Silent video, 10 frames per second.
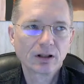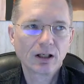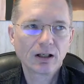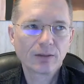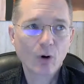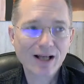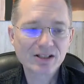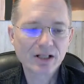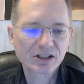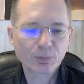or as
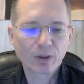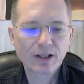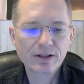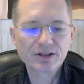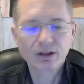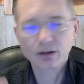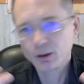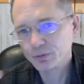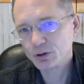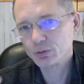I explain this, it'll
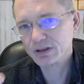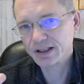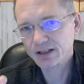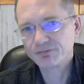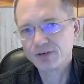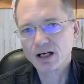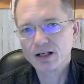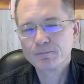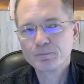help you identify